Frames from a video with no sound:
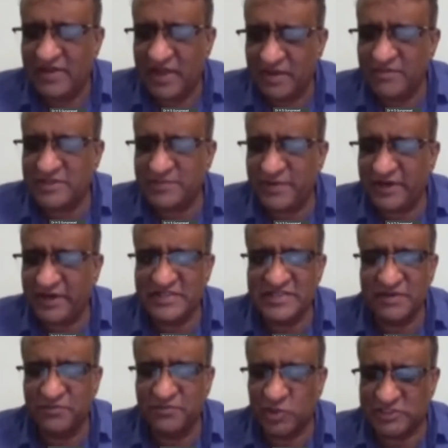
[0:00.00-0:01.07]
I am expecting
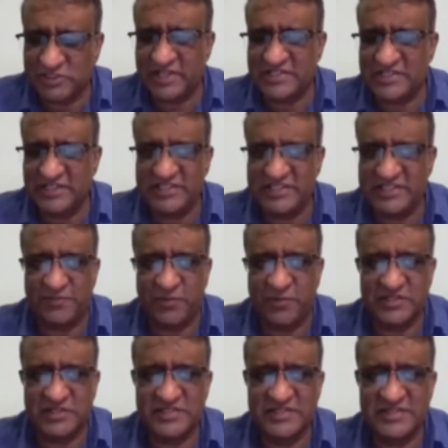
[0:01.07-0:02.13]
some questions in the chat
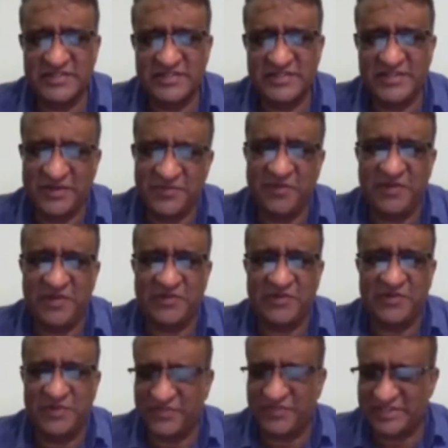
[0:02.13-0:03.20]
box. But we will have
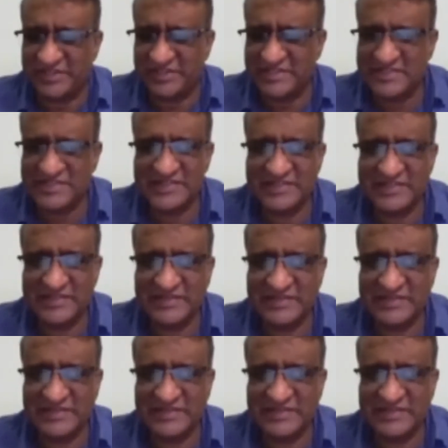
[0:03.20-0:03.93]
some discussions.